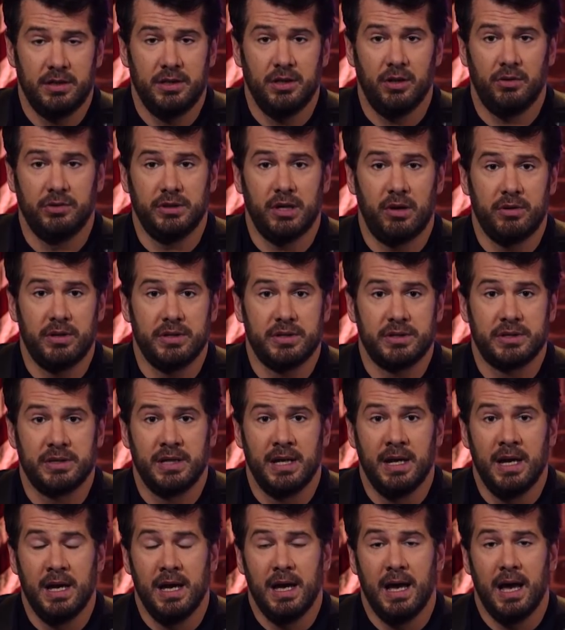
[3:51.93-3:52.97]
You'll notice
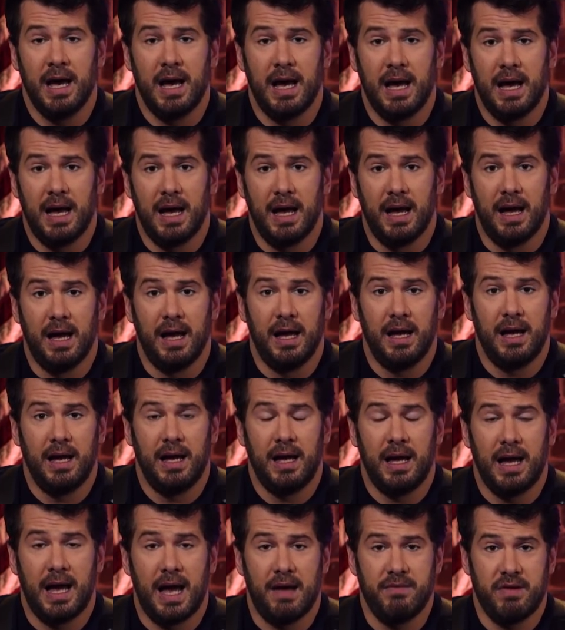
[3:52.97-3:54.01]

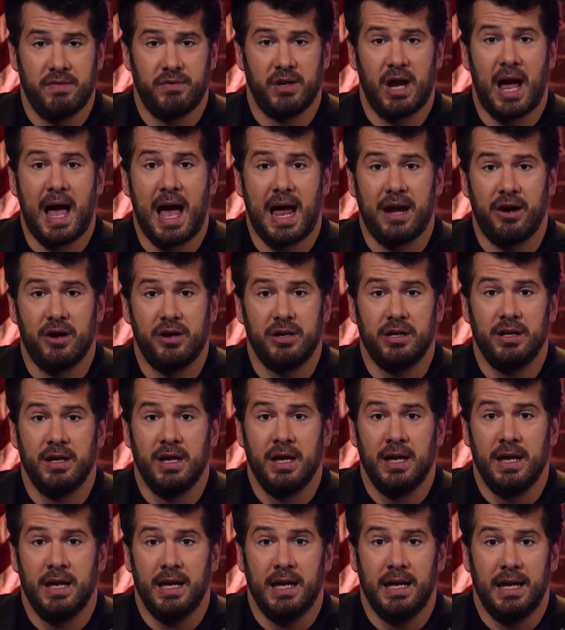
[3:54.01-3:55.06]
I've even hired
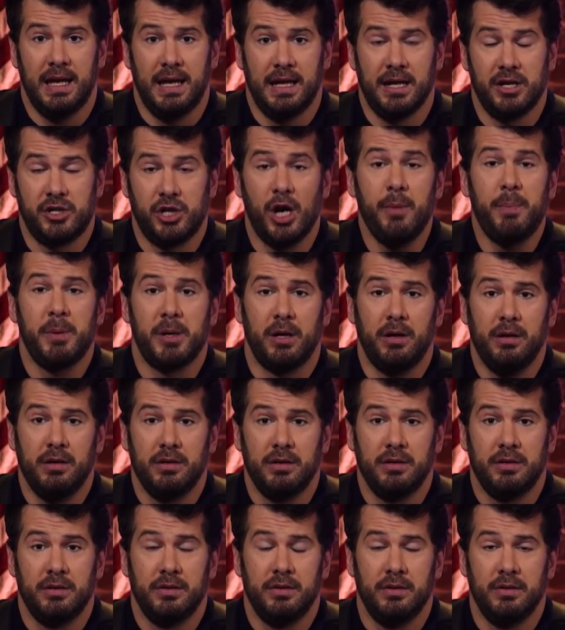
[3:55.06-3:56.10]
an interpreter
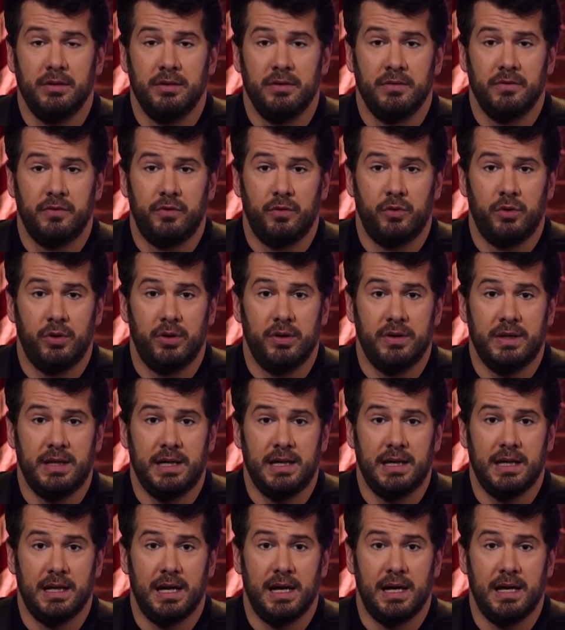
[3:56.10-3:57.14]
for
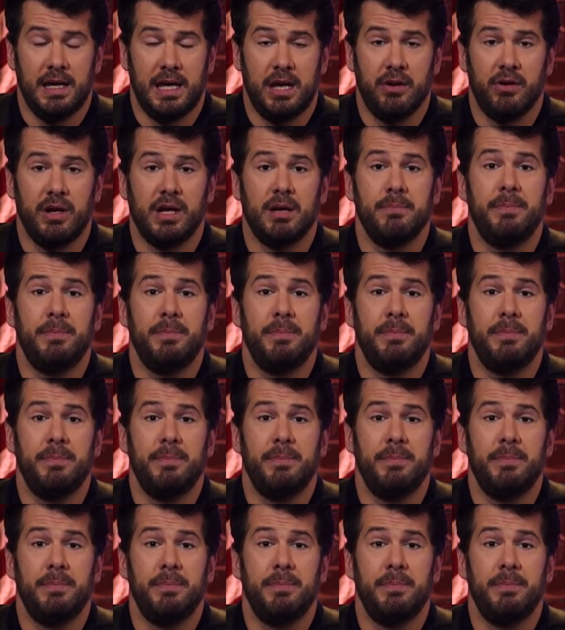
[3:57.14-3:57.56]
the hearing